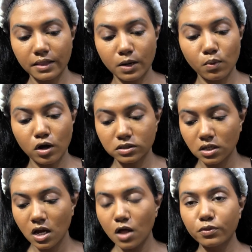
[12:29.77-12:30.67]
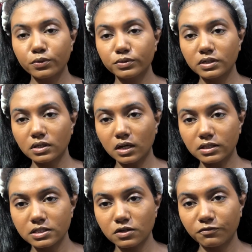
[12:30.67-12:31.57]
then I walked through the
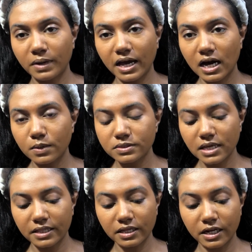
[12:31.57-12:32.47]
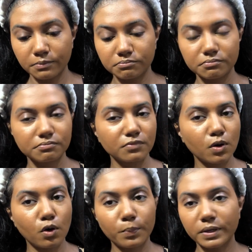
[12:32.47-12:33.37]
gullies of my house, and then I
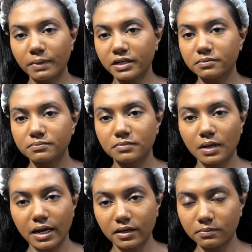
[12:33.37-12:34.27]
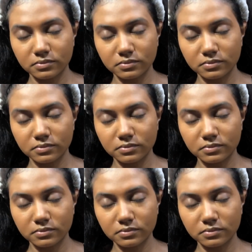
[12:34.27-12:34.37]
opened I,